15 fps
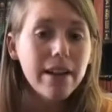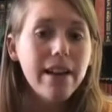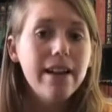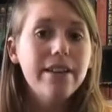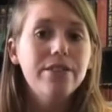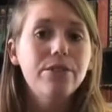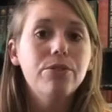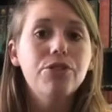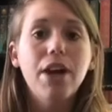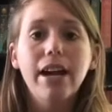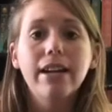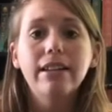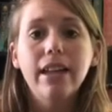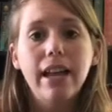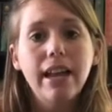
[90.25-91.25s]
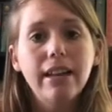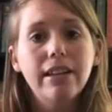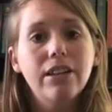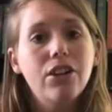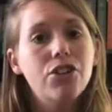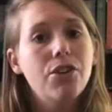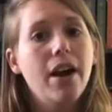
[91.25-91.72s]
And so Jack and
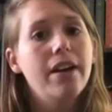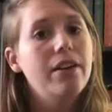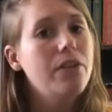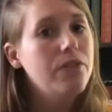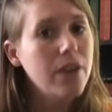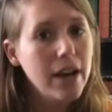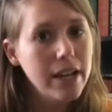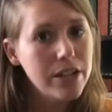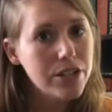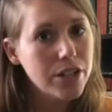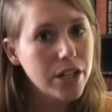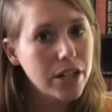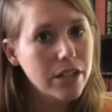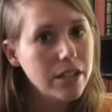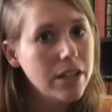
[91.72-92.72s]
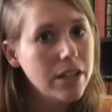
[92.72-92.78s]
Annie are trying to find her.